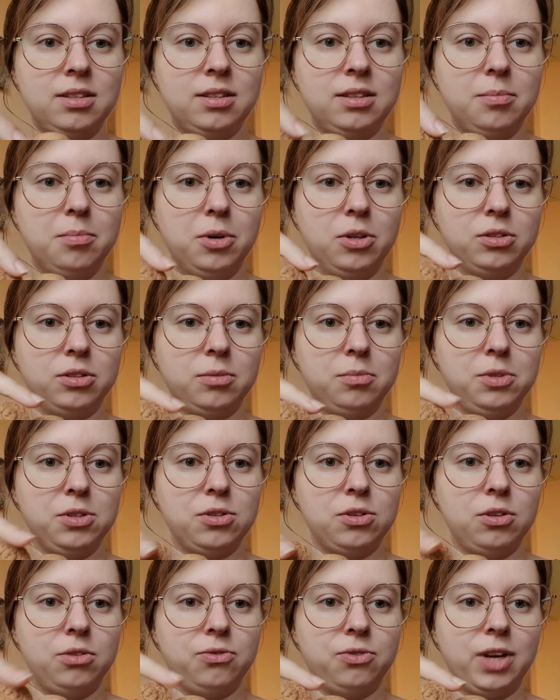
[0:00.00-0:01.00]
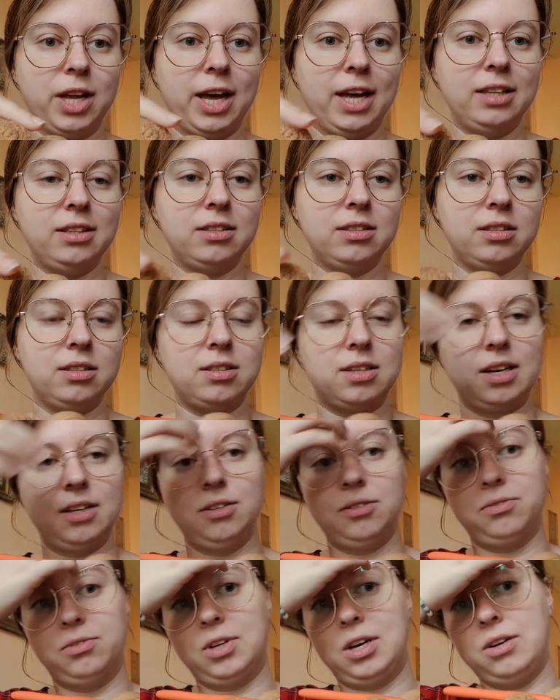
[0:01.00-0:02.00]
The bottom is not flat, it's
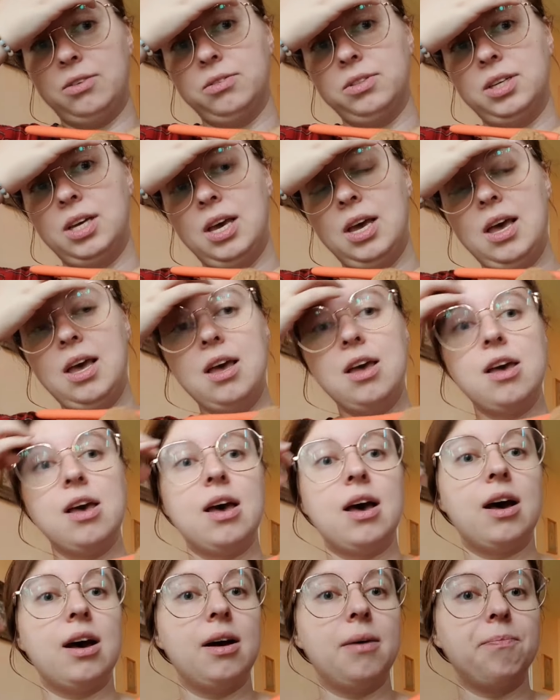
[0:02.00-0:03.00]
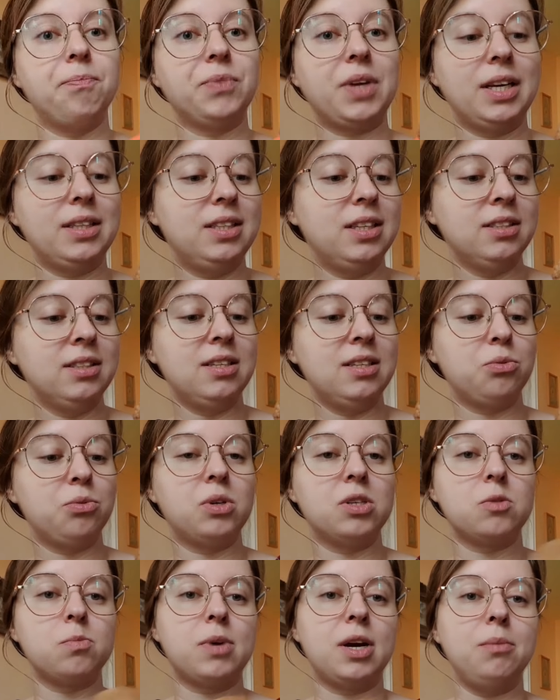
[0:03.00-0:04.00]
kind of round. Um, I think this
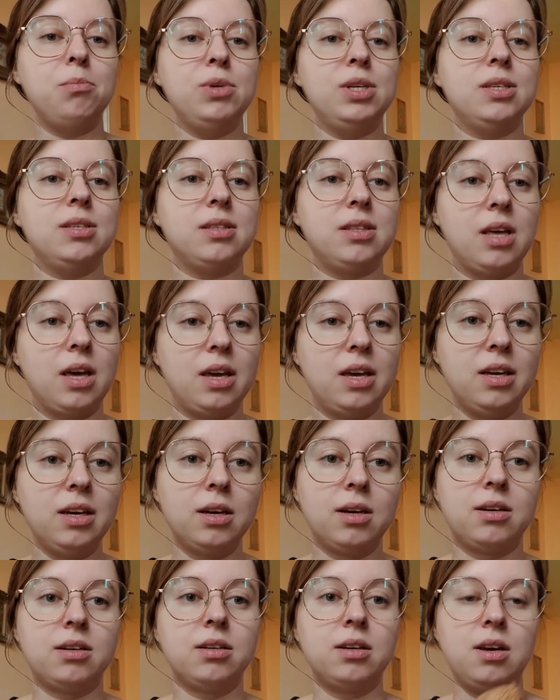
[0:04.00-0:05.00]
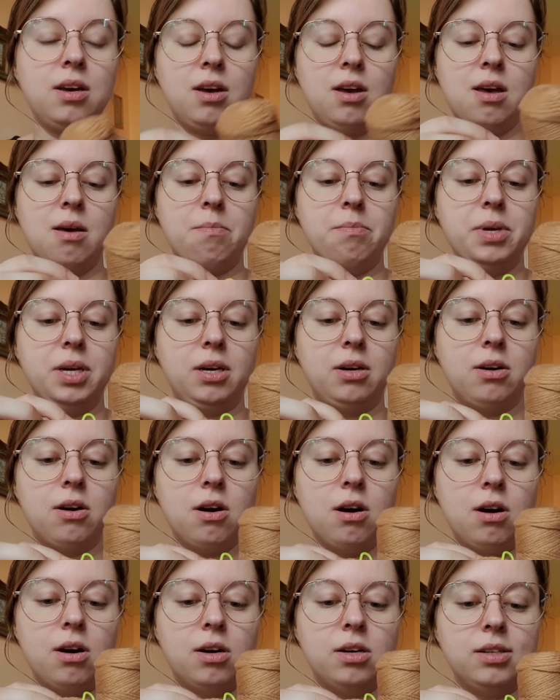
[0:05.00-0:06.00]
was my mistake
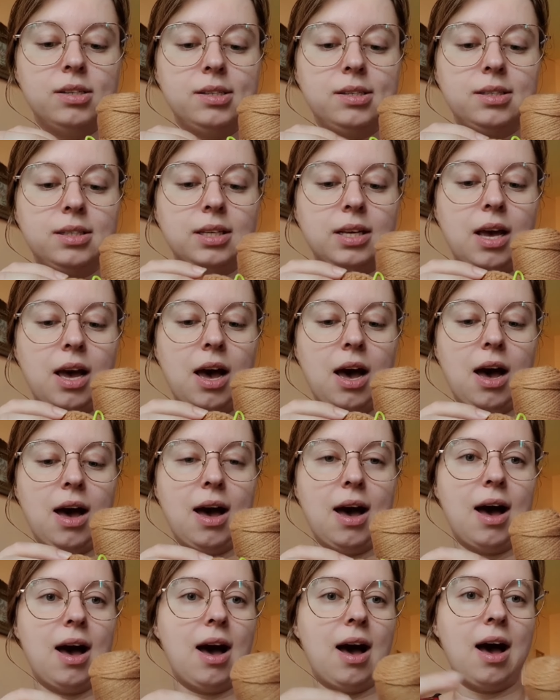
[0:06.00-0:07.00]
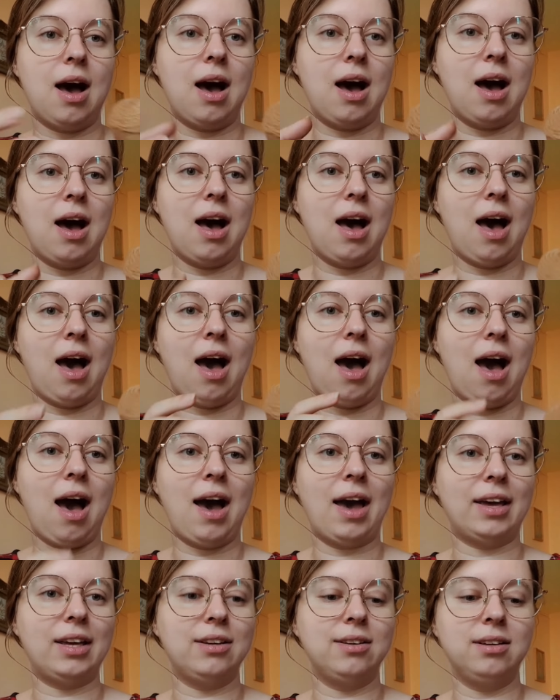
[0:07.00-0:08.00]
because
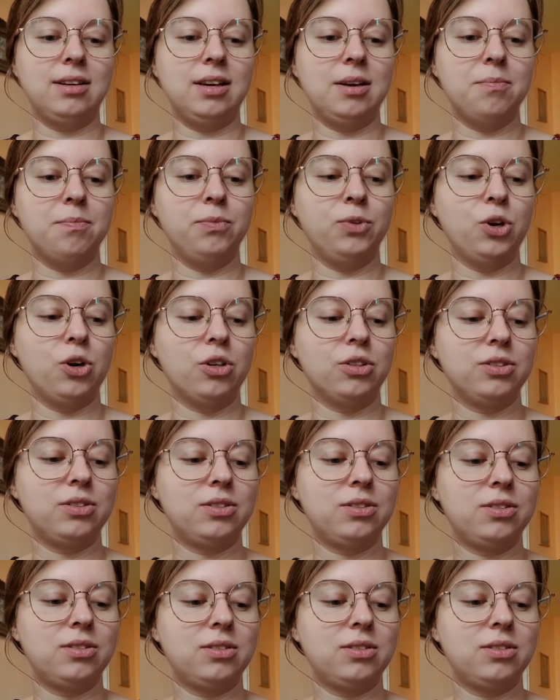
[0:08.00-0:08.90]
I am not